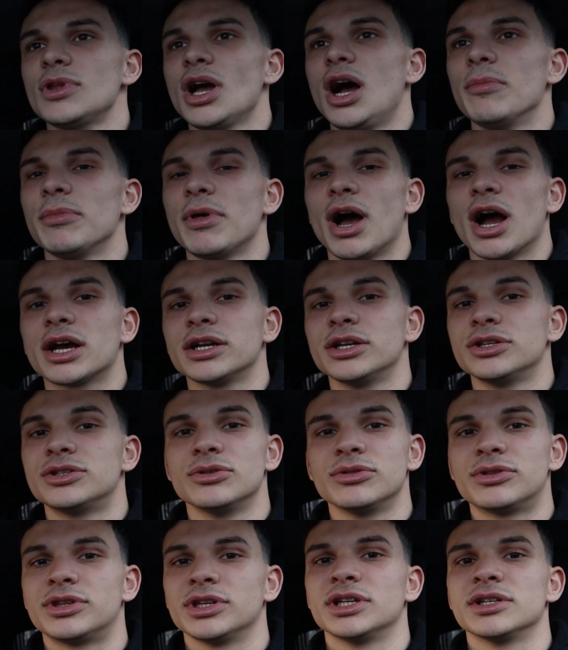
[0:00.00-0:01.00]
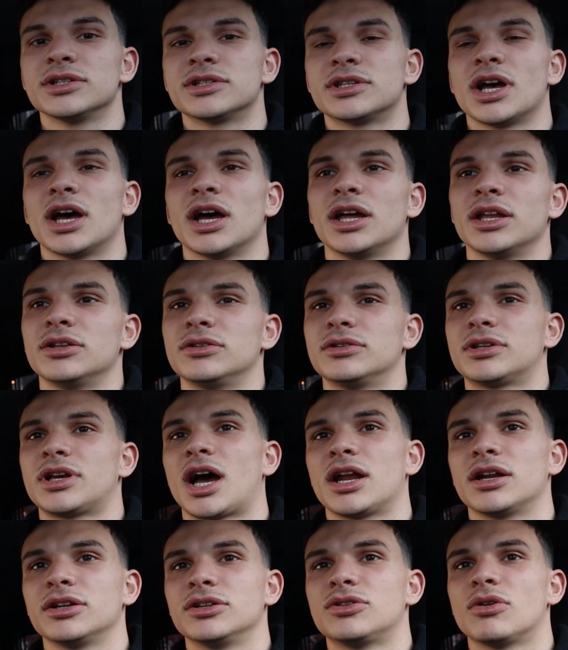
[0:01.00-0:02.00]
I'm not going to do things that
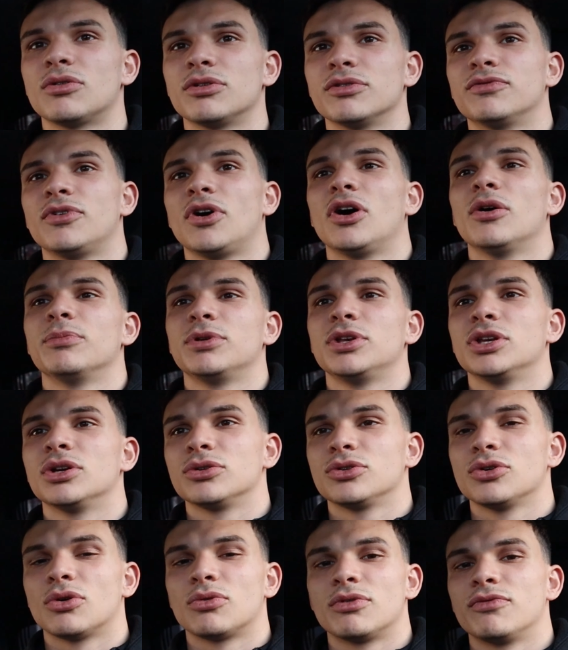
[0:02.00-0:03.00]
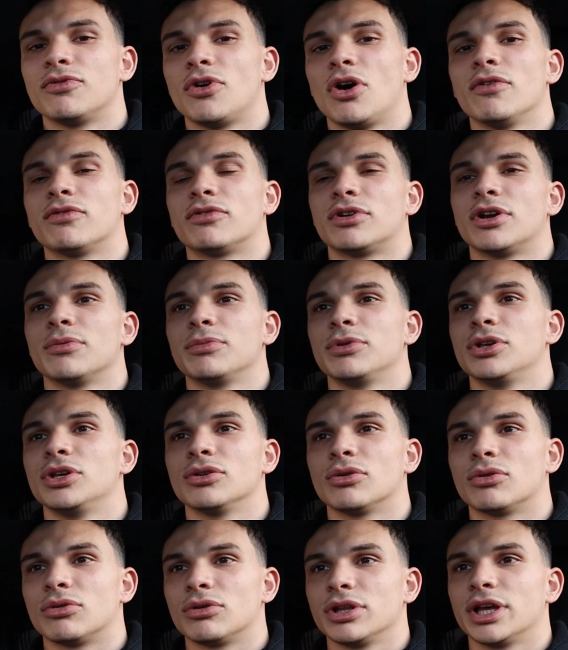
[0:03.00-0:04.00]
kind of don't involve me or don't revolve around
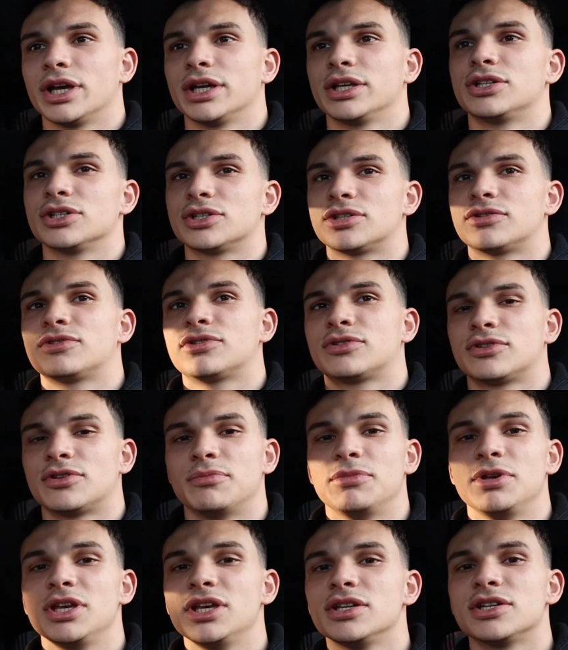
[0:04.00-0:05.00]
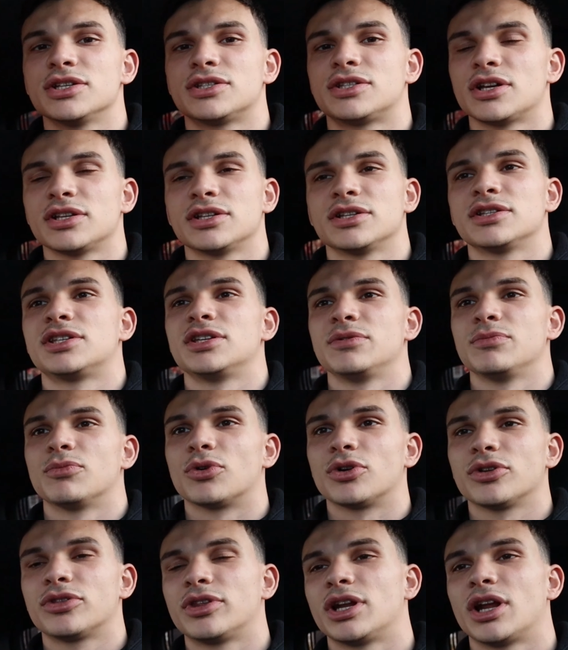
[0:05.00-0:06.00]
me, or like just to me just doesn't seem
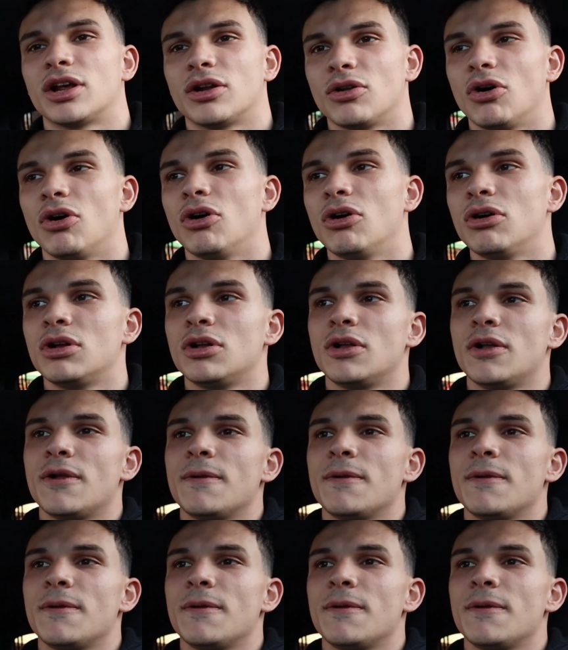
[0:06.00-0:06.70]
worth it at all.